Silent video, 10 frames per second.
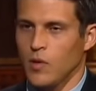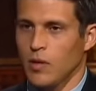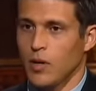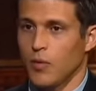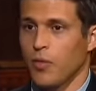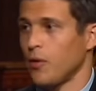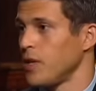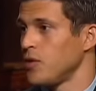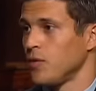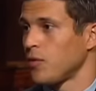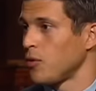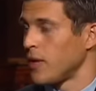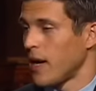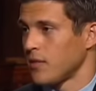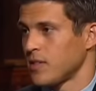you know, 32 fluid
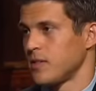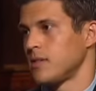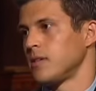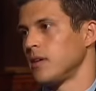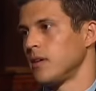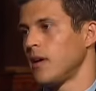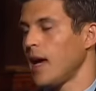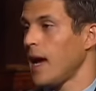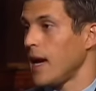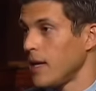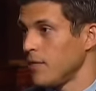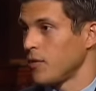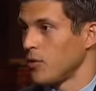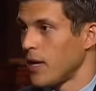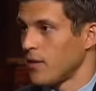ounces to 80
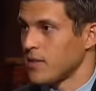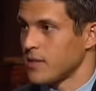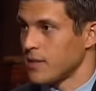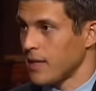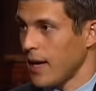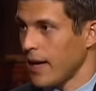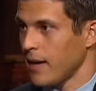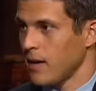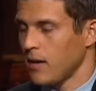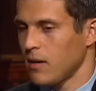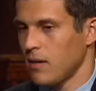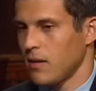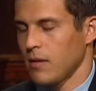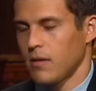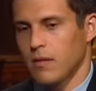fluid ounces a day,
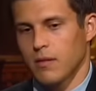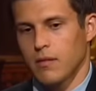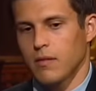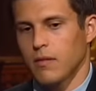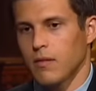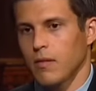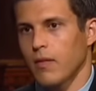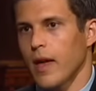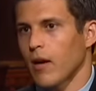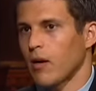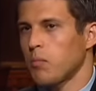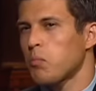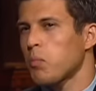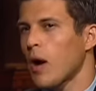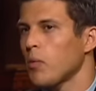they are
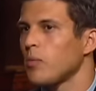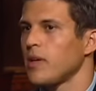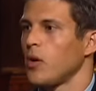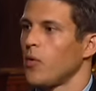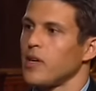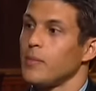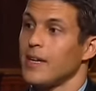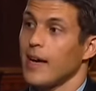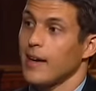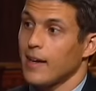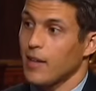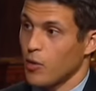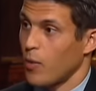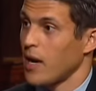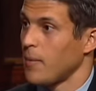probably going to be getting
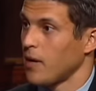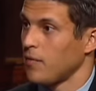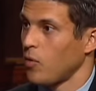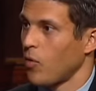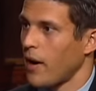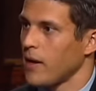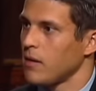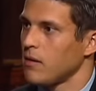the right amount of fluoride.